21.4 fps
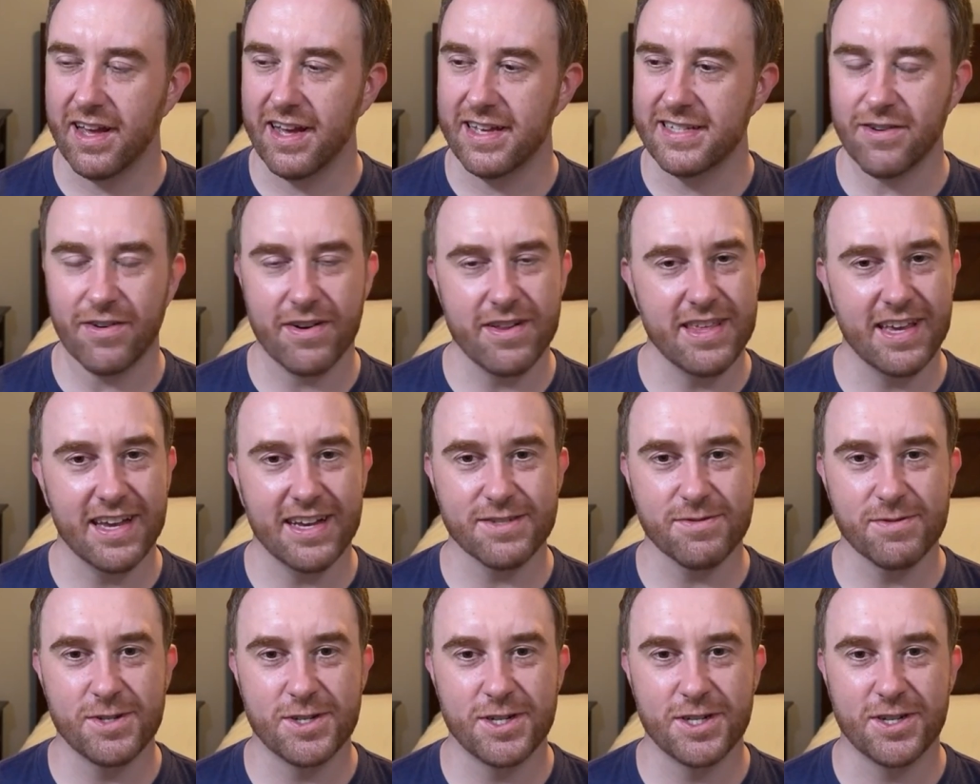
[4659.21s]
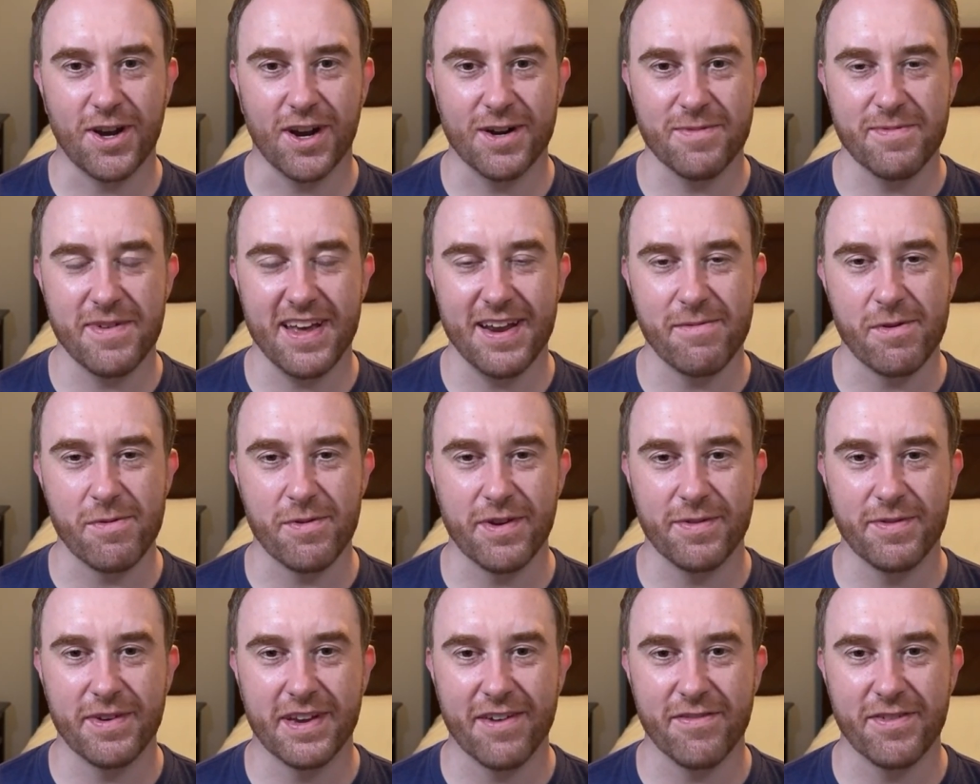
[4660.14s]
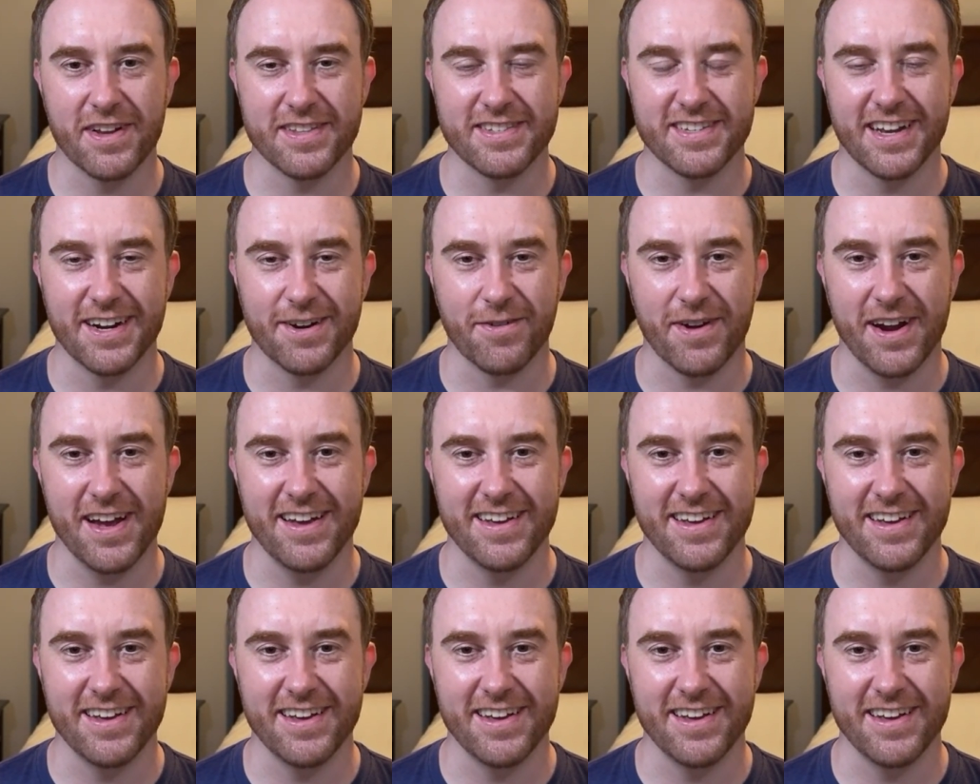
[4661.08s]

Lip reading: there anything else we should talk about? We covered a ton of ground.